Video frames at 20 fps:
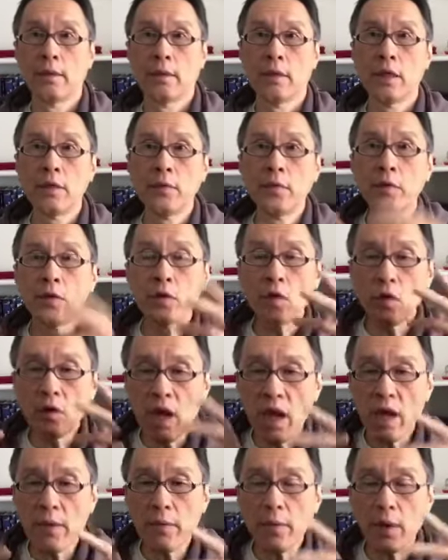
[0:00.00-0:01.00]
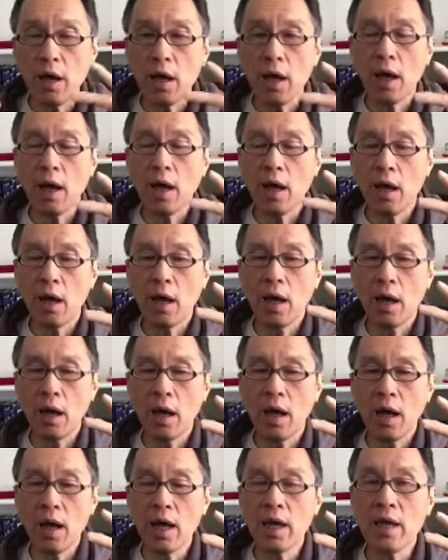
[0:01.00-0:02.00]
If you don't have a
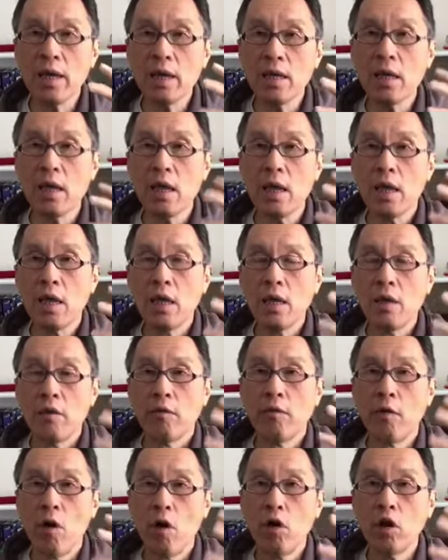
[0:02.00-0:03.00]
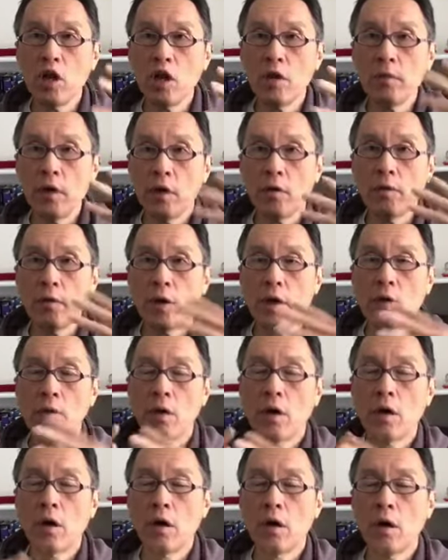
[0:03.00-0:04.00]
high volume of
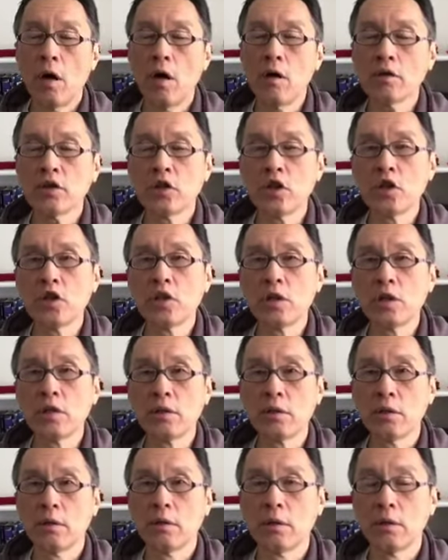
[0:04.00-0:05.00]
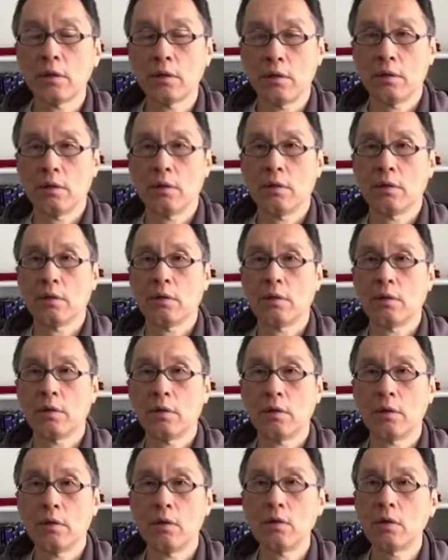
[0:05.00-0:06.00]
oxygen,
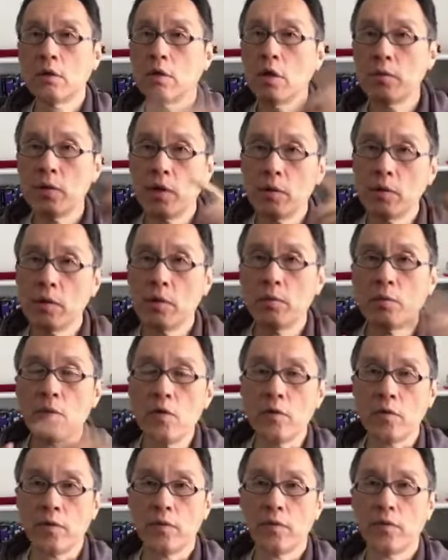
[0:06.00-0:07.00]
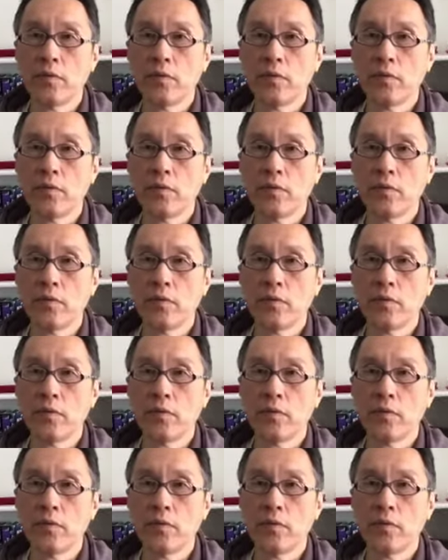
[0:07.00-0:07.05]
you'll not be able to move.